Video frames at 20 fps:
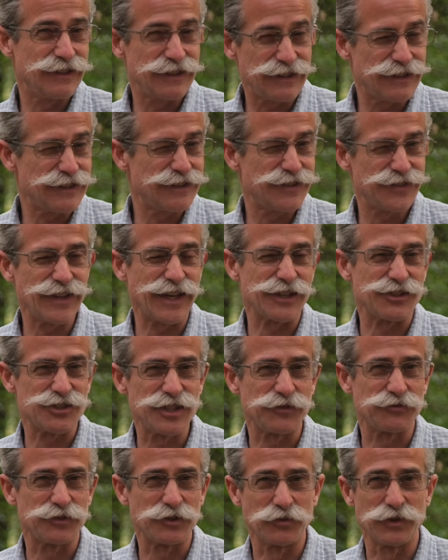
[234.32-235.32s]
just not
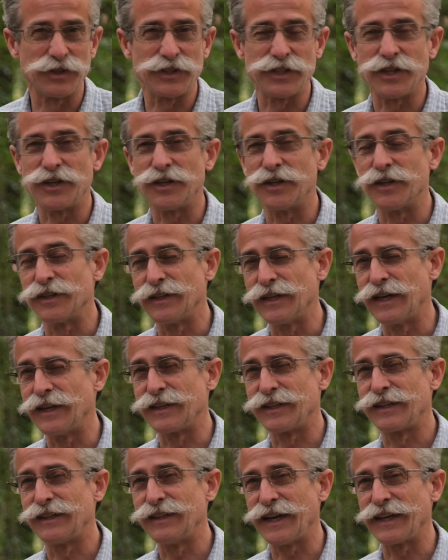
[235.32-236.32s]
shifting really hard, not
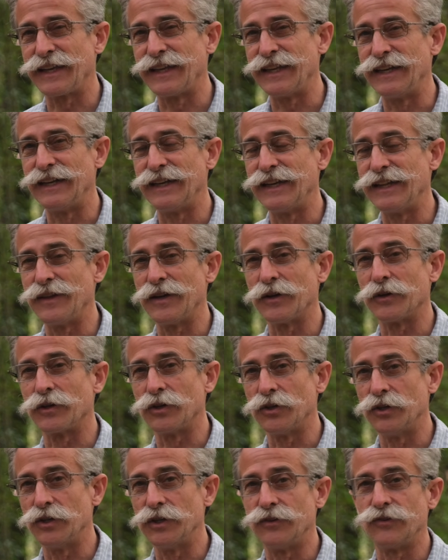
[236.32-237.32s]
getting it in there
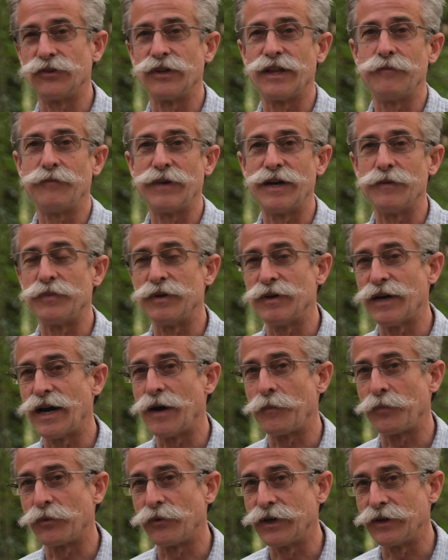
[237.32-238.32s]
good, so that might be
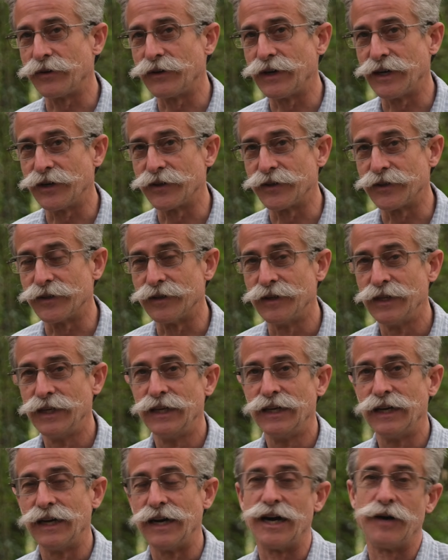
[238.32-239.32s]
operator error.
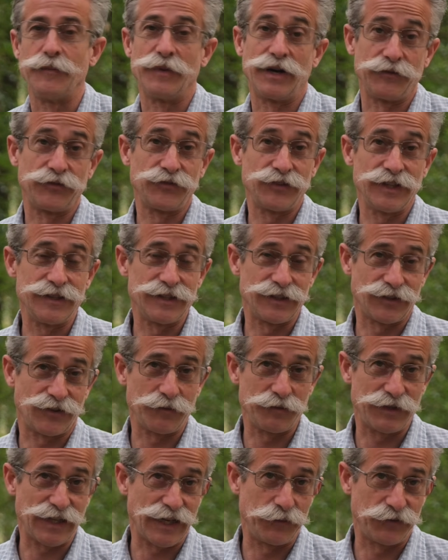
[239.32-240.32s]
And I've seen that
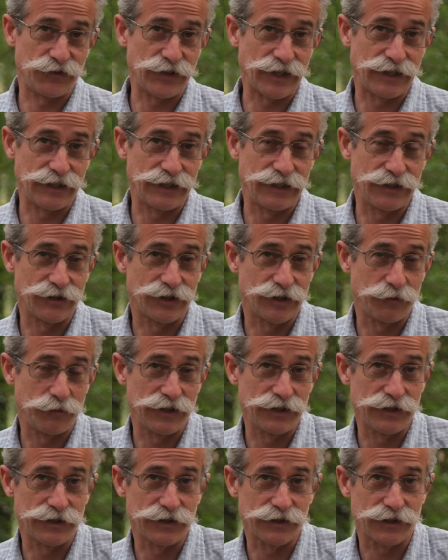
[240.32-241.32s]
sometimes second gear can be a
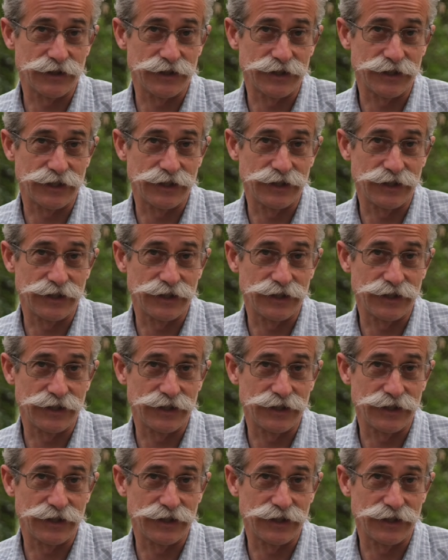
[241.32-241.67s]
little clunky